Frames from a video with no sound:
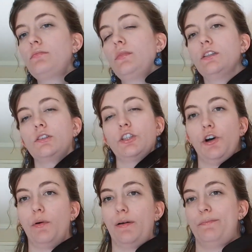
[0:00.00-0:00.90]
So,
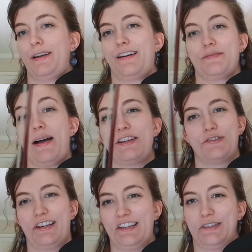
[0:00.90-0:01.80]
but because my
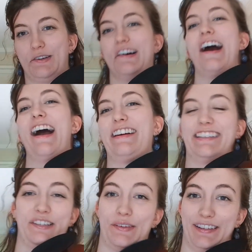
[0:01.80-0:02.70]
string needs to go higher,
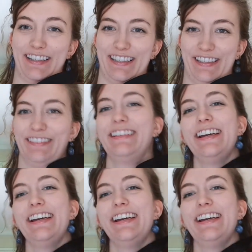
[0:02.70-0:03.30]
that's what I'm going to do.